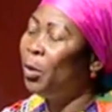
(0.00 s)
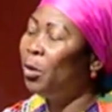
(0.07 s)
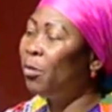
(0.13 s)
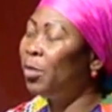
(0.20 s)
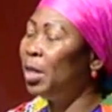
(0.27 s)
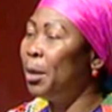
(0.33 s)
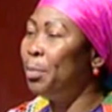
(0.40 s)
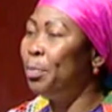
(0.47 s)
One
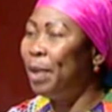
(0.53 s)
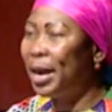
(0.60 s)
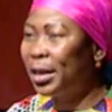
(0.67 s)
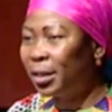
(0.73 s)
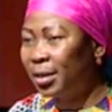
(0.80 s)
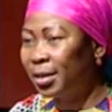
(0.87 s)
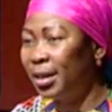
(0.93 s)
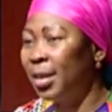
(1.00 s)
of the
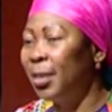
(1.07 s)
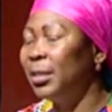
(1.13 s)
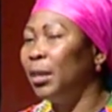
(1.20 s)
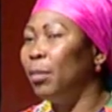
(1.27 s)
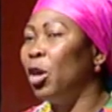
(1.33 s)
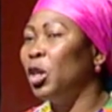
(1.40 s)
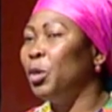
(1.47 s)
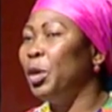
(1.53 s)
best things
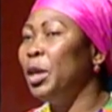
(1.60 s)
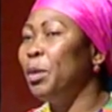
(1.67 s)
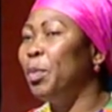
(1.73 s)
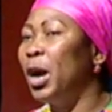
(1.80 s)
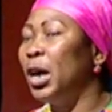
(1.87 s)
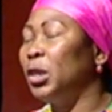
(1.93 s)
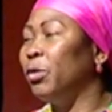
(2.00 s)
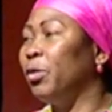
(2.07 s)
about being
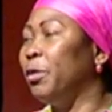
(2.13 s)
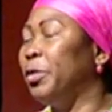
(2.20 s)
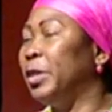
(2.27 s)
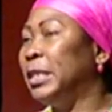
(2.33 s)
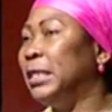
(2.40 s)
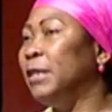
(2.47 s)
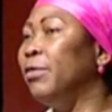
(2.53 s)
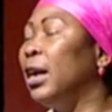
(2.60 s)
part of a
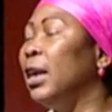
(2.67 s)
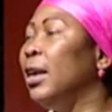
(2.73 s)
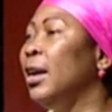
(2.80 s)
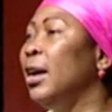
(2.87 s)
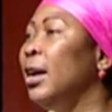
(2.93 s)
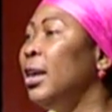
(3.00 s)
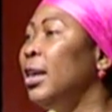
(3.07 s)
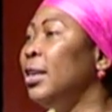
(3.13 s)
festival
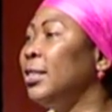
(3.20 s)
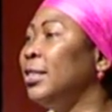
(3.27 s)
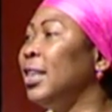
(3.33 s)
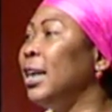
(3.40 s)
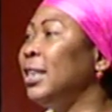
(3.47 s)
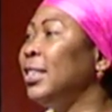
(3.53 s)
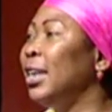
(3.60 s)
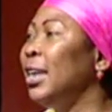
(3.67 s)
is
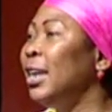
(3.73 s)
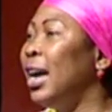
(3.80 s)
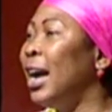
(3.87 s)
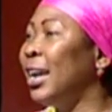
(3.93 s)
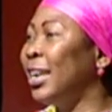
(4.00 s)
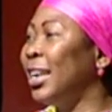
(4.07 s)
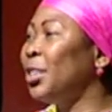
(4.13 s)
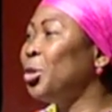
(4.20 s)
that
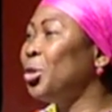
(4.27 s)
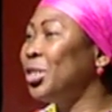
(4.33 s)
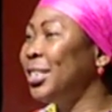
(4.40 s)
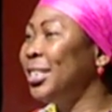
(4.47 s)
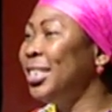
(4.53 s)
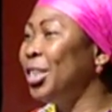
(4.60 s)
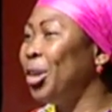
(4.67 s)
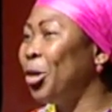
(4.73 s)
I get to
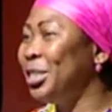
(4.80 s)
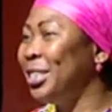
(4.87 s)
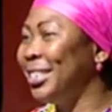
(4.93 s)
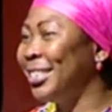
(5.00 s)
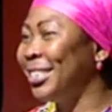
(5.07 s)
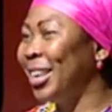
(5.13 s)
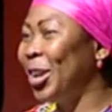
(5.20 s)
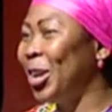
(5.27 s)
sit in the
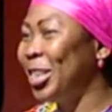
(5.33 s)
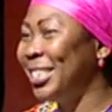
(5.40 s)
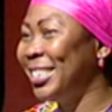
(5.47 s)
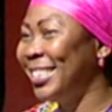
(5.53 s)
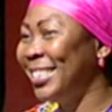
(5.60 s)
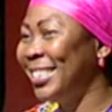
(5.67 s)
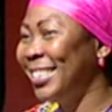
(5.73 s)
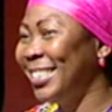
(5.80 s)
audience a lot.
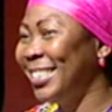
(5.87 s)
